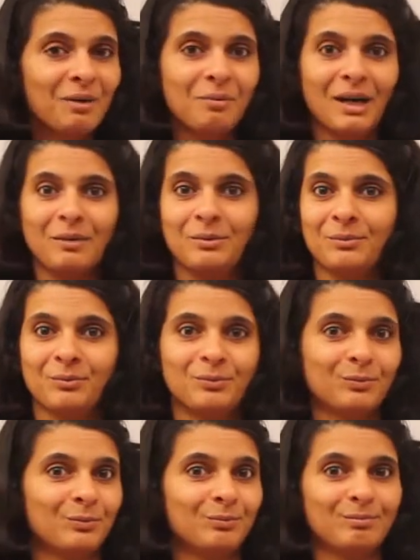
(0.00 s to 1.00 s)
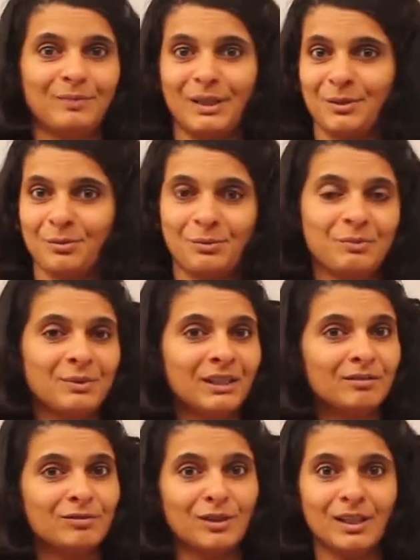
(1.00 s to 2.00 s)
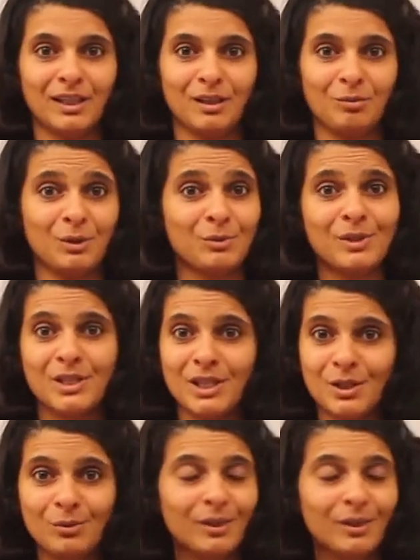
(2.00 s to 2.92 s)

Why would and work for her? What was she